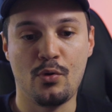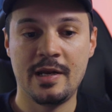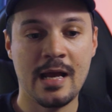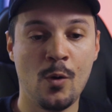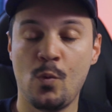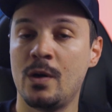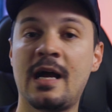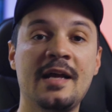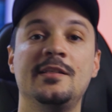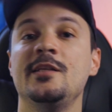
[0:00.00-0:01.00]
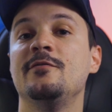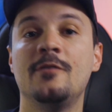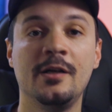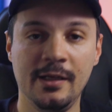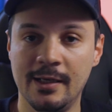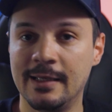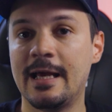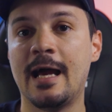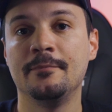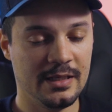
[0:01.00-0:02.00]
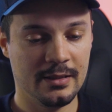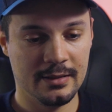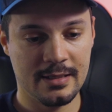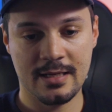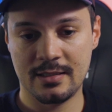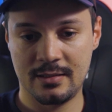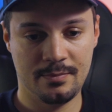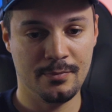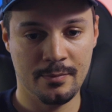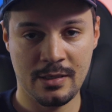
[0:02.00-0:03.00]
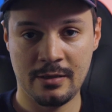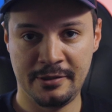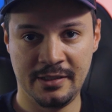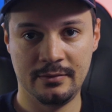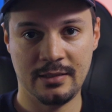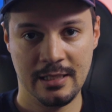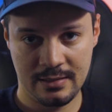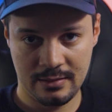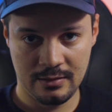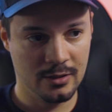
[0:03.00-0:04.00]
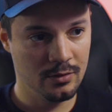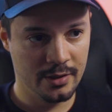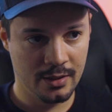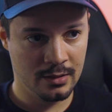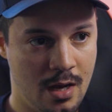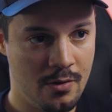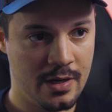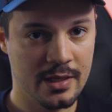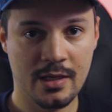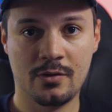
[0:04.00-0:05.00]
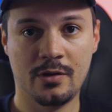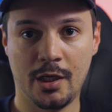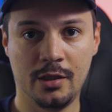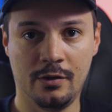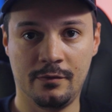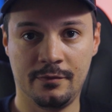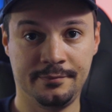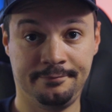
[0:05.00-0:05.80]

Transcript: point out what I see funny in that. And that's about it. That's literally how I get creative.